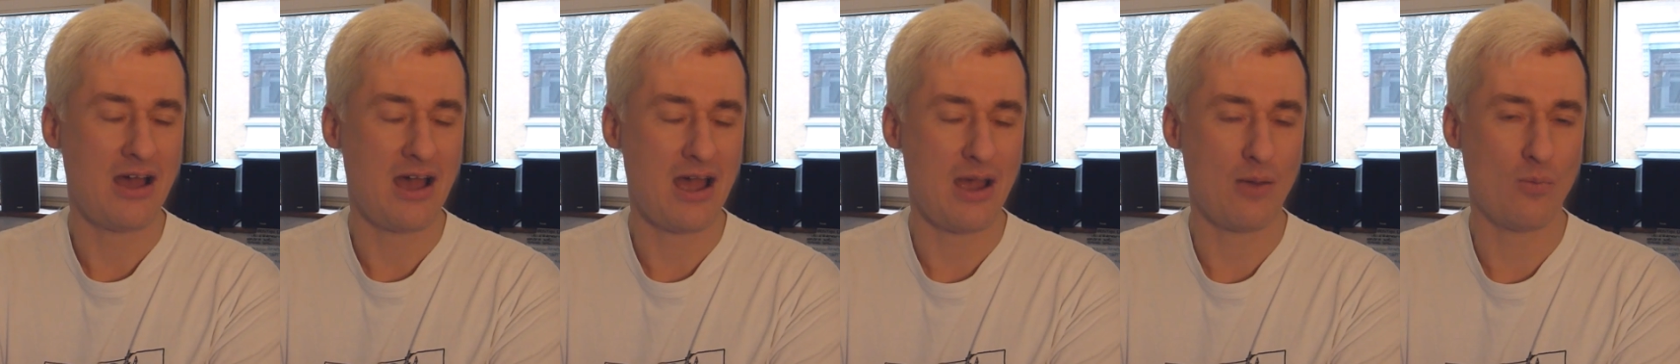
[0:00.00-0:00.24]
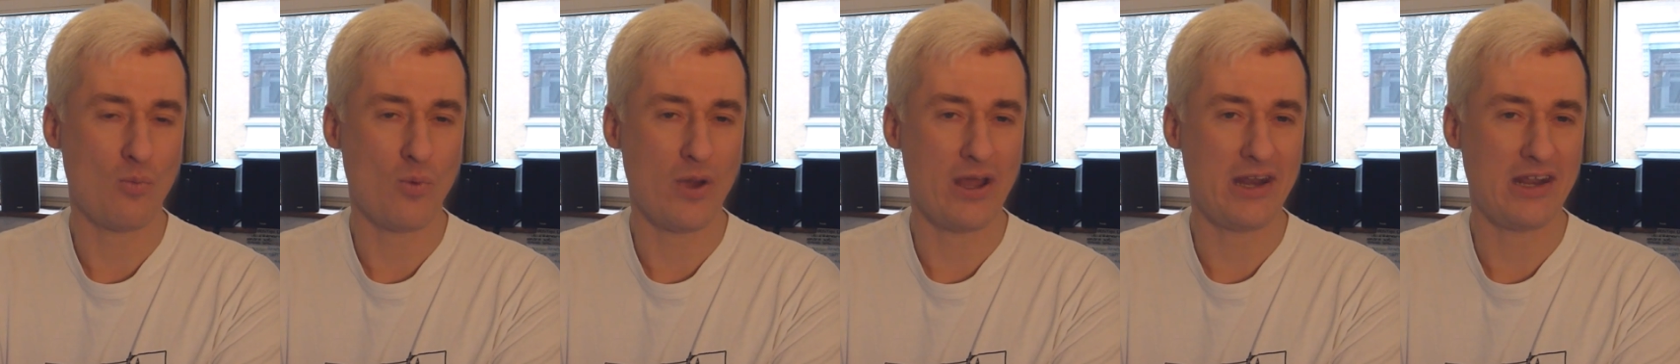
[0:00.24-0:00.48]

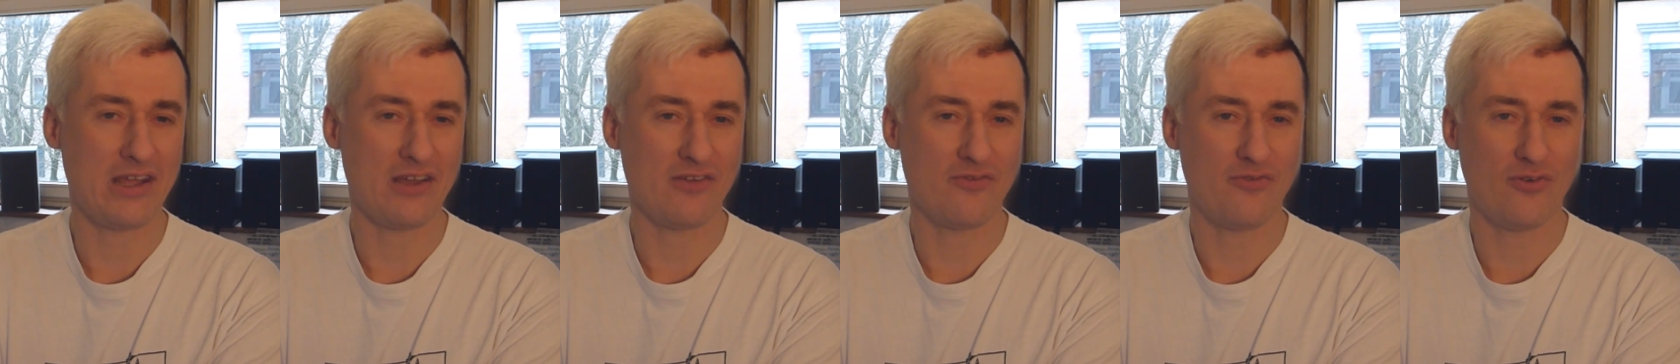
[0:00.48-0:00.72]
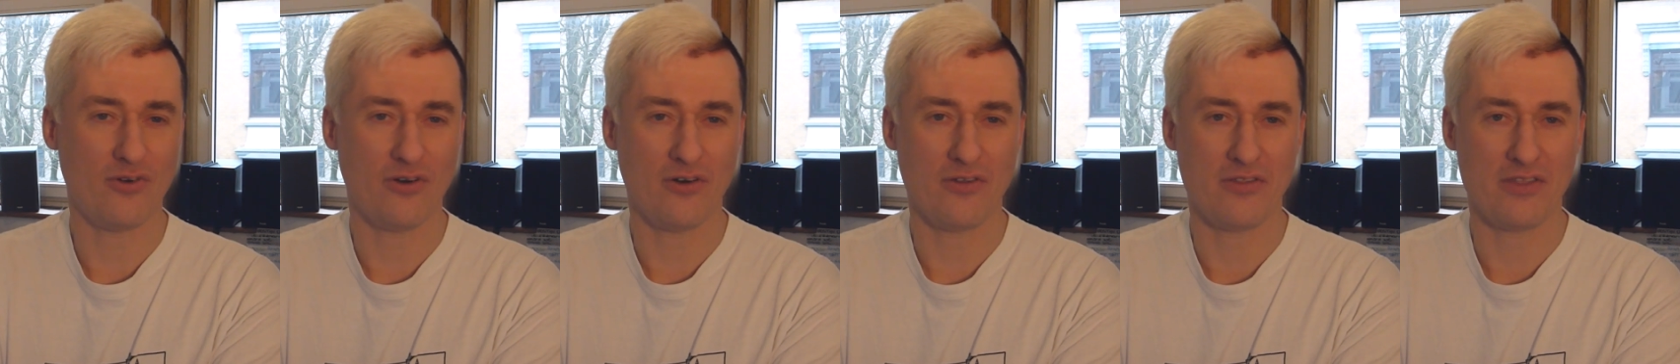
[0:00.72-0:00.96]
I'm waiting
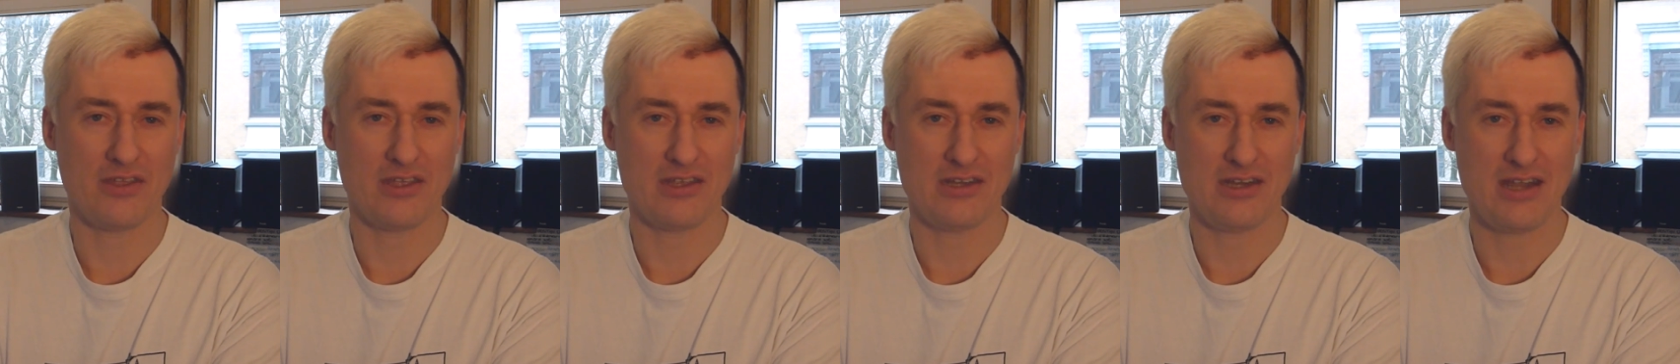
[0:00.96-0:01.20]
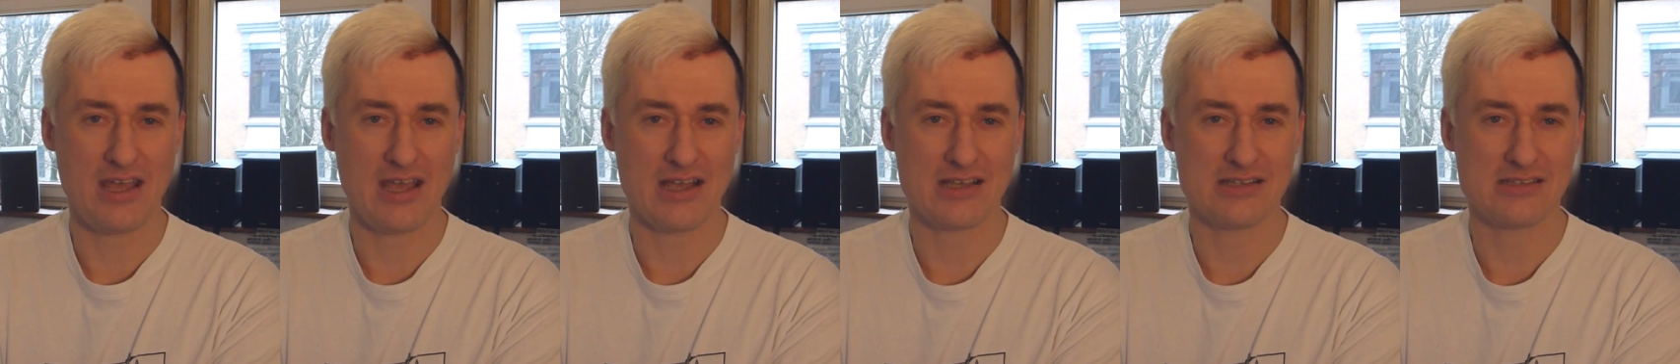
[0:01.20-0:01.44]
for the
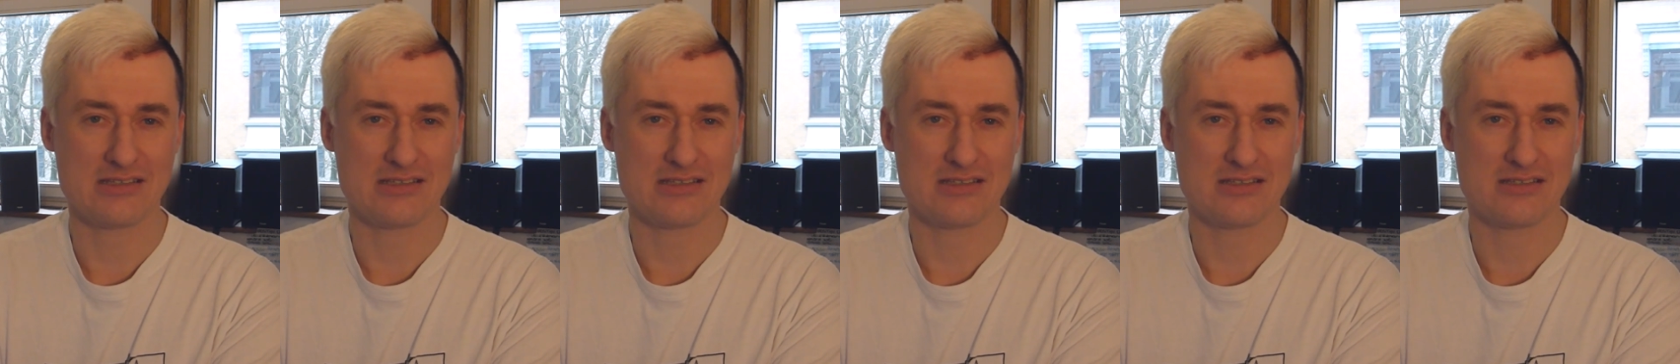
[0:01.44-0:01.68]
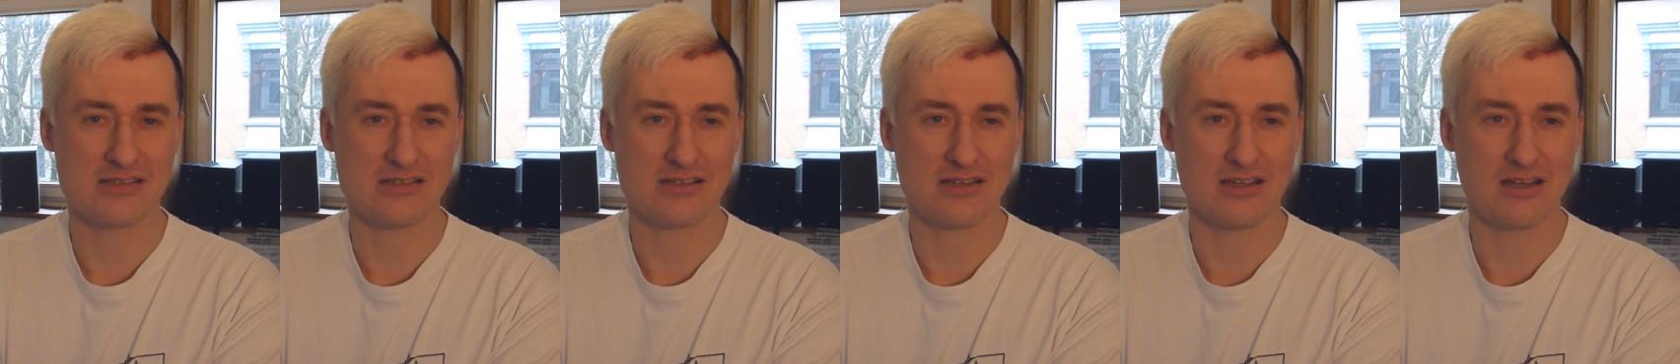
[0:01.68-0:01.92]

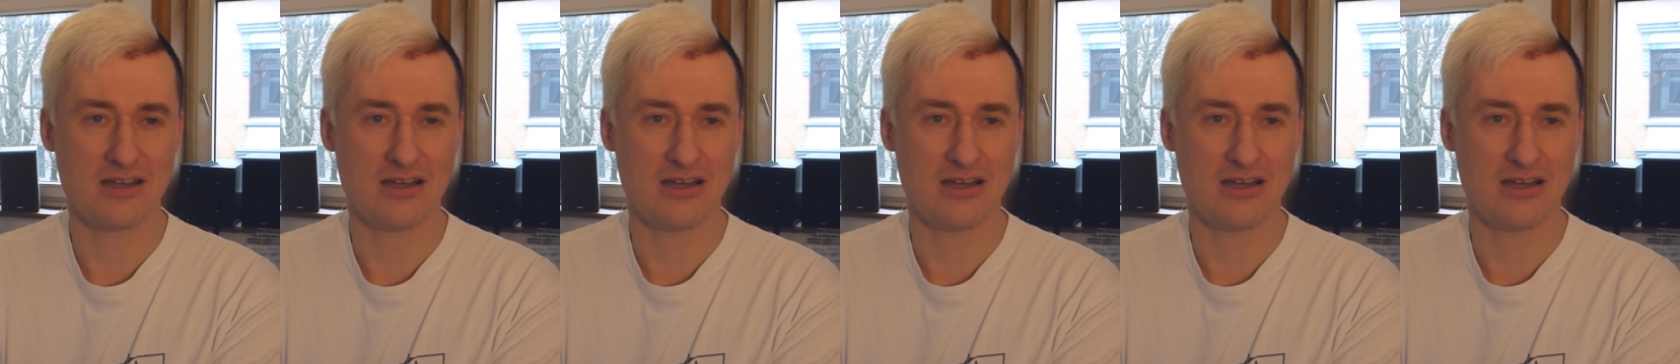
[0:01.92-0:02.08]
next,